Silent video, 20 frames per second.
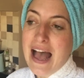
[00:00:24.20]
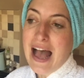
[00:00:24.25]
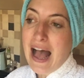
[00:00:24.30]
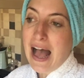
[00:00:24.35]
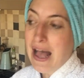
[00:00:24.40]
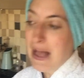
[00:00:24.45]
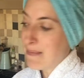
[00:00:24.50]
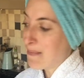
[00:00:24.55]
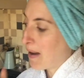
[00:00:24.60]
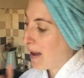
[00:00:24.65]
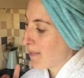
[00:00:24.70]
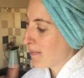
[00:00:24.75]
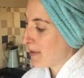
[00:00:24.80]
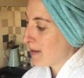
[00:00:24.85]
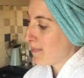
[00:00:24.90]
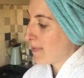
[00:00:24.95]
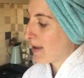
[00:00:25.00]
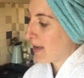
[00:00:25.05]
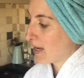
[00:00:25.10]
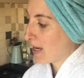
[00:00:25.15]
I'm going
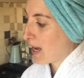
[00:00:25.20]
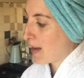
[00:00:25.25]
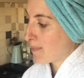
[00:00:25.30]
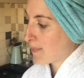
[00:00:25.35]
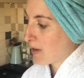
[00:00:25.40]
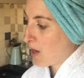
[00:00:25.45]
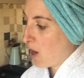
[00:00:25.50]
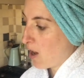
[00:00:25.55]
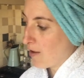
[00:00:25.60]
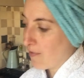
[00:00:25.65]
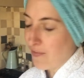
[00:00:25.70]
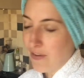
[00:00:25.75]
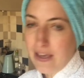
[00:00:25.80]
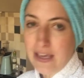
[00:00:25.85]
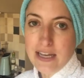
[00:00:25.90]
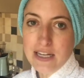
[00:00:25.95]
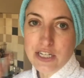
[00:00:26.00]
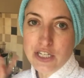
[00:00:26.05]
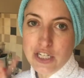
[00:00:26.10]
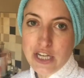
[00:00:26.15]
to make a cup of
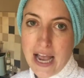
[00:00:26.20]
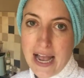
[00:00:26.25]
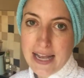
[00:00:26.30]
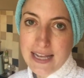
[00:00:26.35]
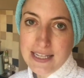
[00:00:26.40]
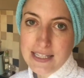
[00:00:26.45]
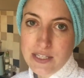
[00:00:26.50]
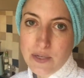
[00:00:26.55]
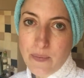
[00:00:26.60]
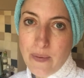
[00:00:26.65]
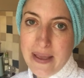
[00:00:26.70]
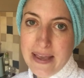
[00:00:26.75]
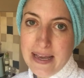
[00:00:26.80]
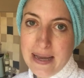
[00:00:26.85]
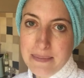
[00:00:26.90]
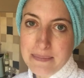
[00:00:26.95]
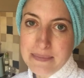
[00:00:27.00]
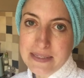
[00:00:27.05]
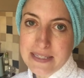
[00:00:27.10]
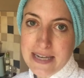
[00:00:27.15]
coffee. Jack is awake
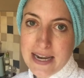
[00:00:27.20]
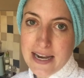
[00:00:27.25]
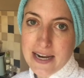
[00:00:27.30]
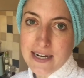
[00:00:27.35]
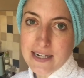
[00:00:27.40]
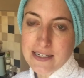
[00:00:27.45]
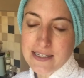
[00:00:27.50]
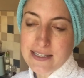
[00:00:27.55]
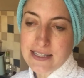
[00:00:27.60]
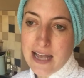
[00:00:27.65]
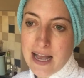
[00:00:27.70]
upstairs.